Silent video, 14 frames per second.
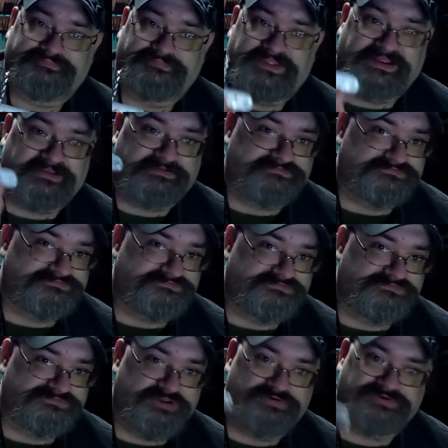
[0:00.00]
I
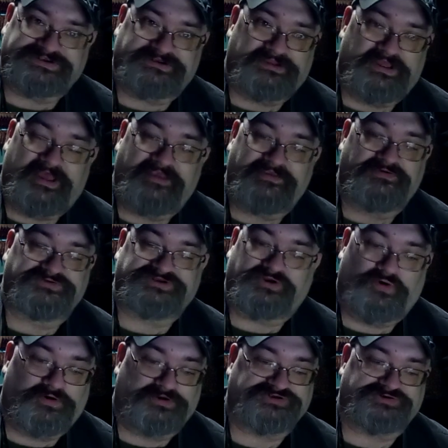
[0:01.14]
use a
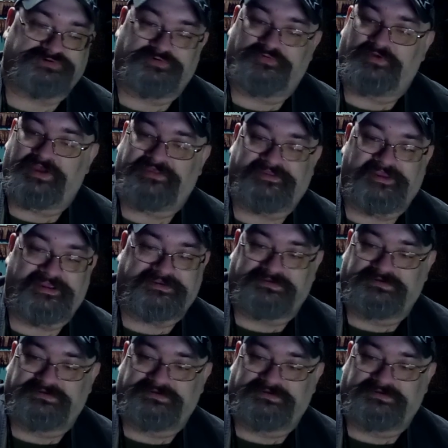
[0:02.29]
corkscrew, I think,